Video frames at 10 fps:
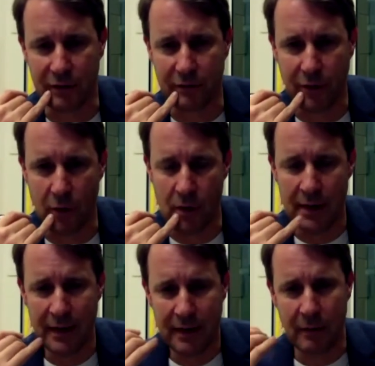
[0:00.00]
So
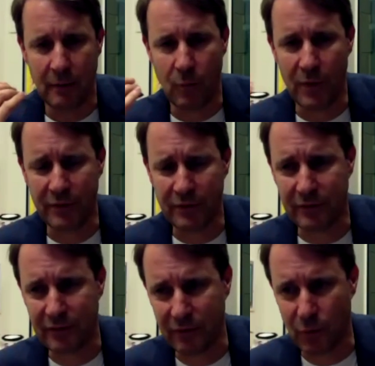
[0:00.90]
with
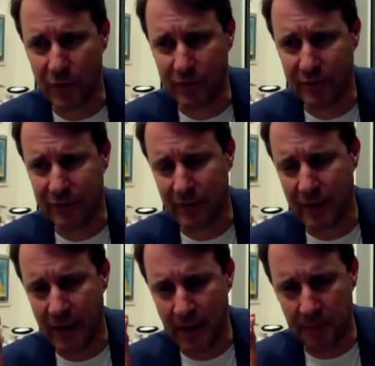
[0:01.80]
with
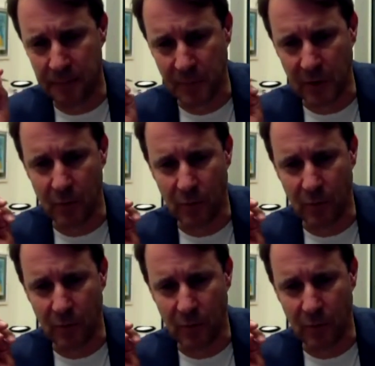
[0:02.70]
um,